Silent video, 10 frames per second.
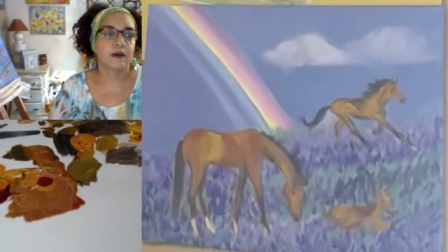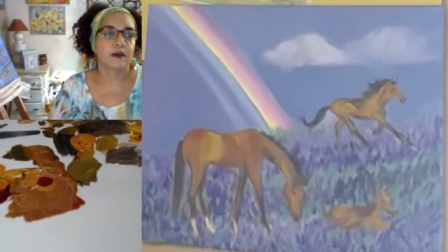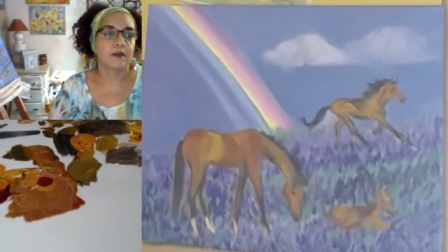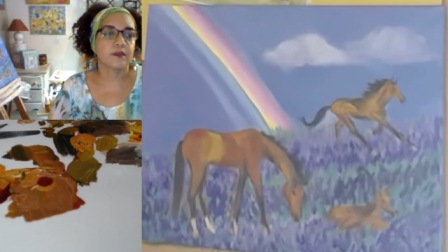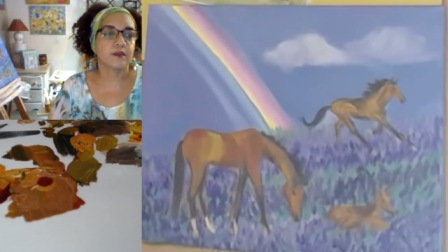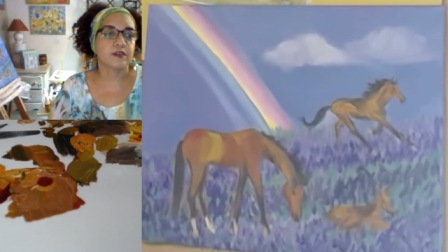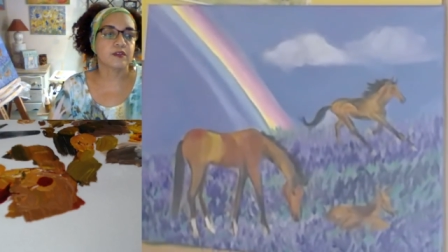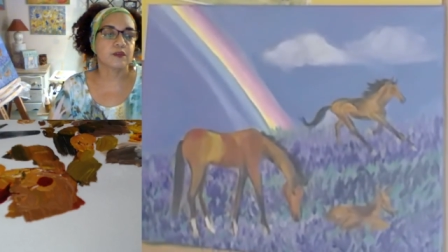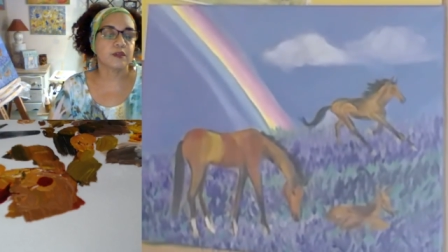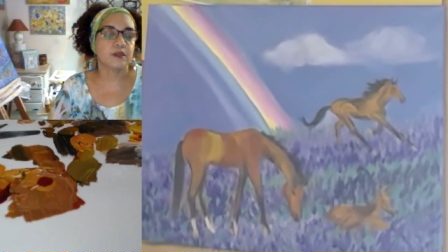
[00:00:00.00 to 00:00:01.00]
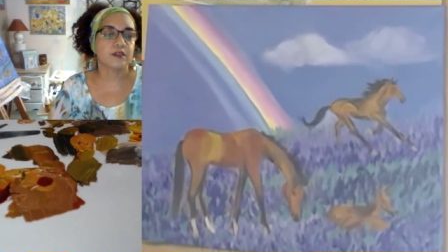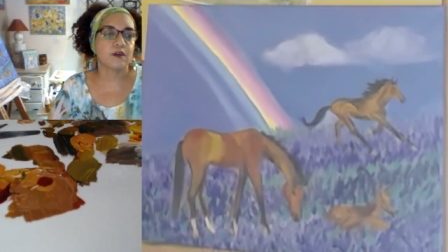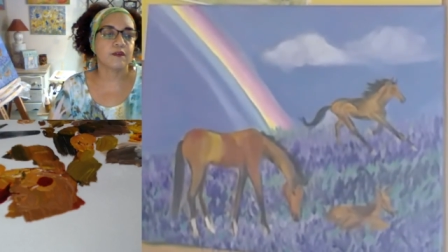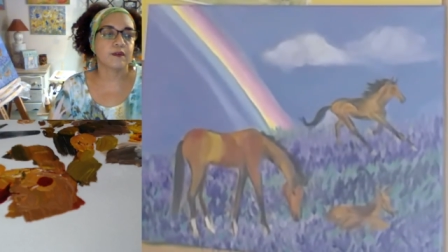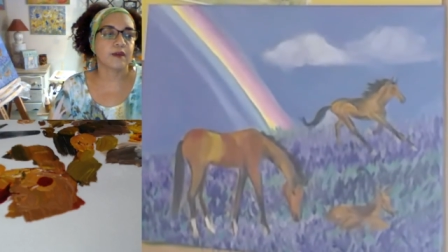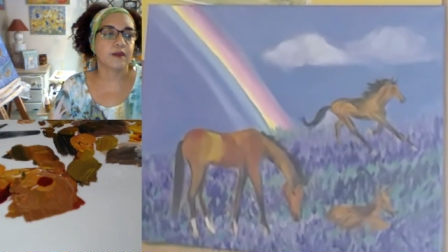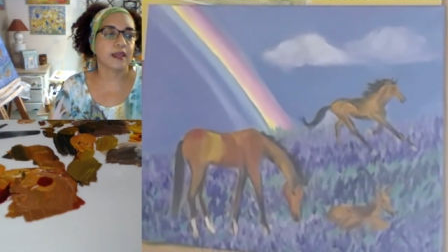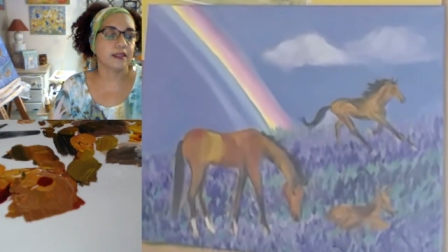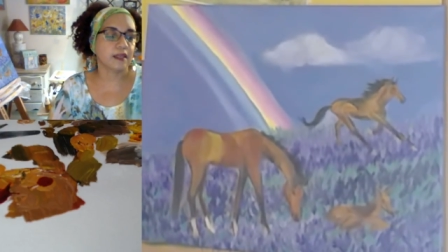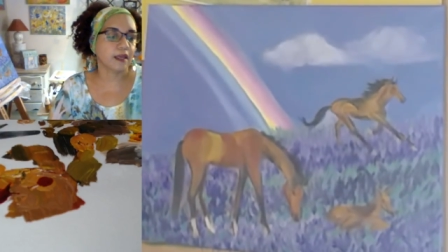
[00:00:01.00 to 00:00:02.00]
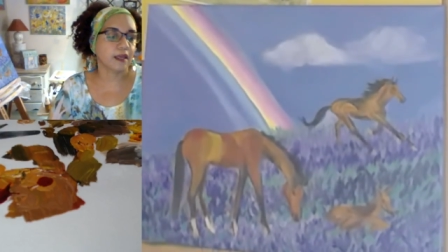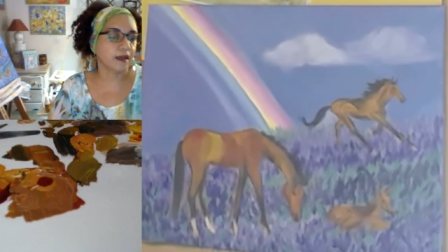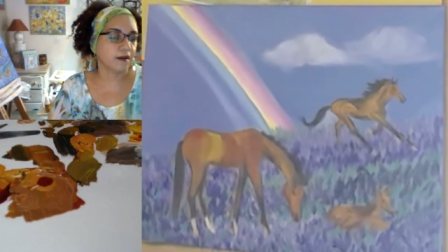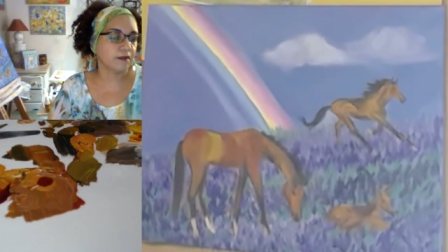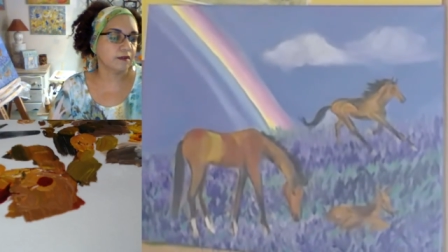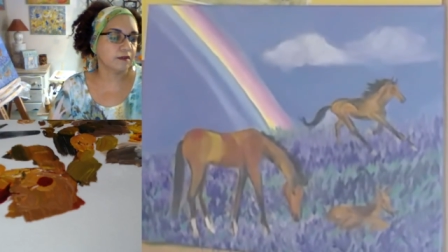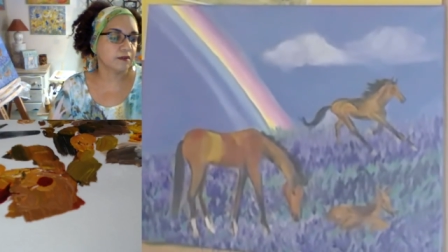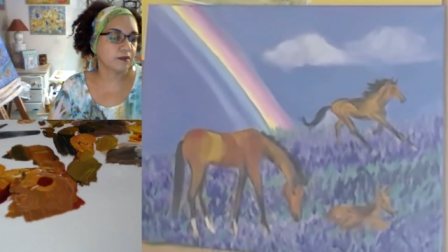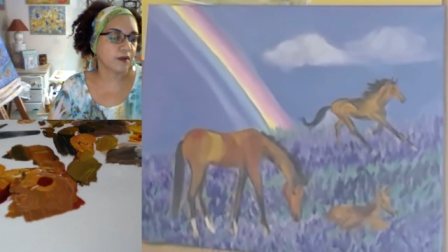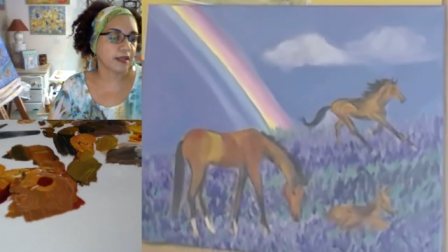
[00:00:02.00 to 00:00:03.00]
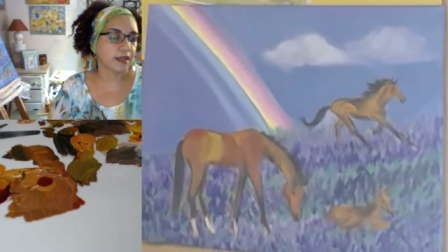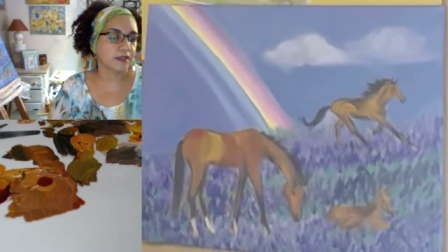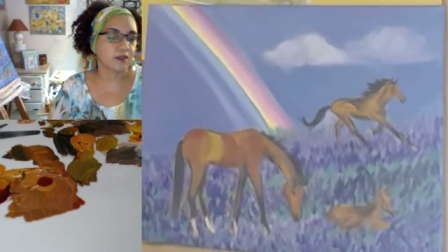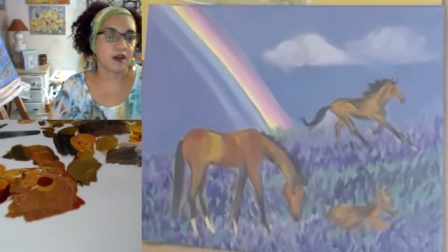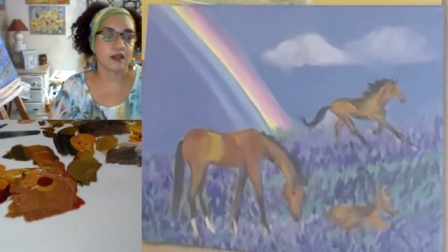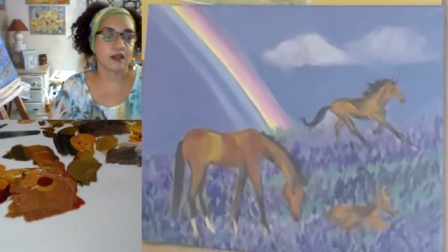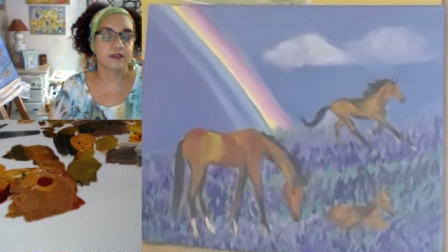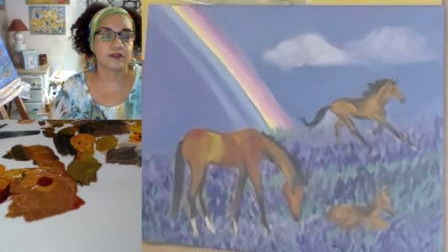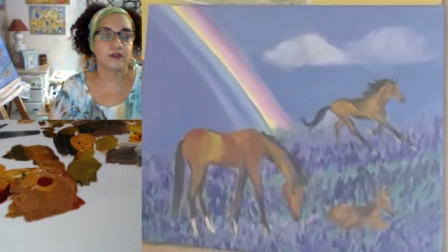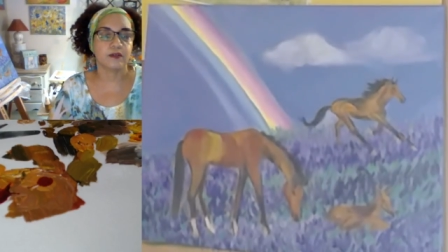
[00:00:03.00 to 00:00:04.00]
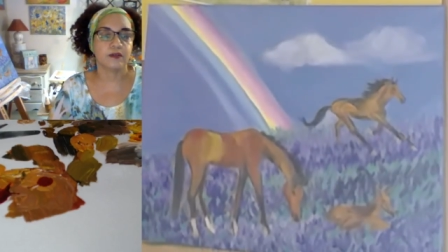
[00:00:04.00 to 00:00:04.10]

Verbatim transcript: I'm going to switch over right now so I can talk to you.